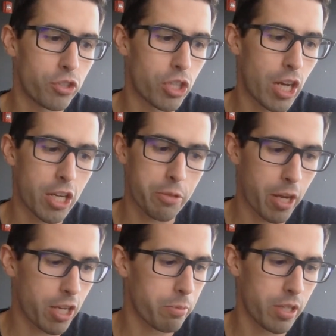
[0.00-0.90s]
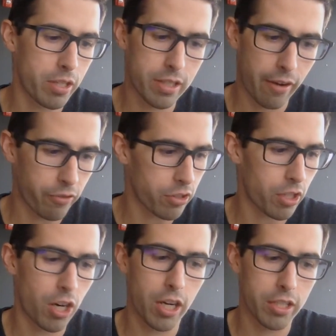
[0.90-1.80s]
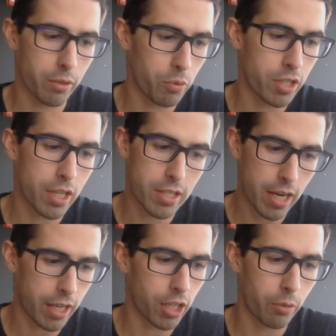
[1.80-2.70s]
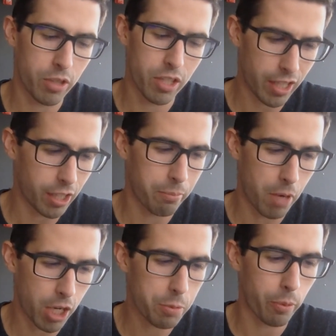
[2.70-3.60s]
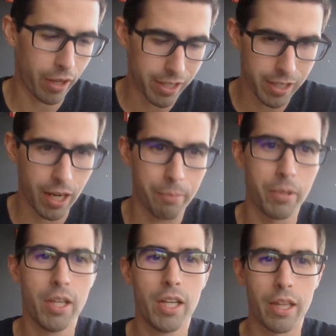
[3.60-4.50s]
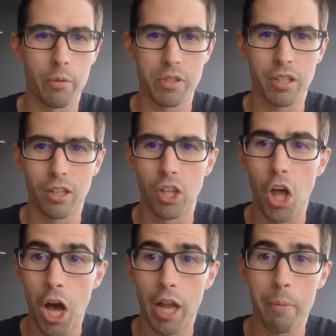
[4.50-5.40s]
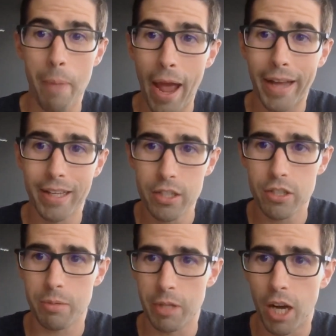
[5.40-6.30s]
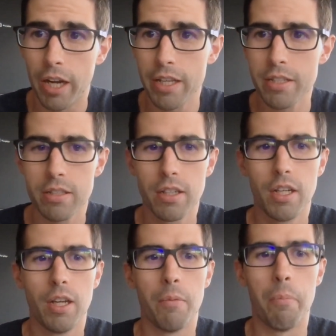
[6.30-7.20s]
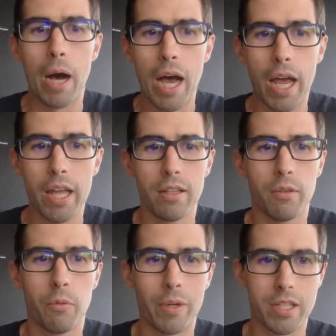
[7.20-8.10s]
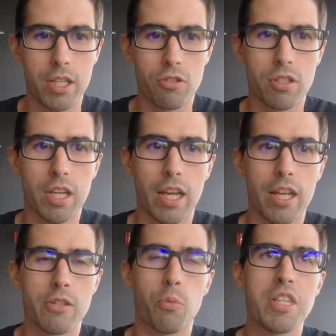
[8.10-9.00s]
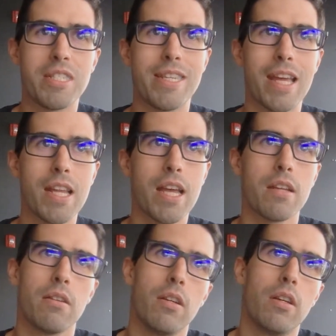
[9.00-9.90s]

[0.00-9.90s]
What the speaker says: change management, severance costs that we did take on. We didn't take on much, but we had some. There was a lot of baggage, to be honest. But what's interesting is we did it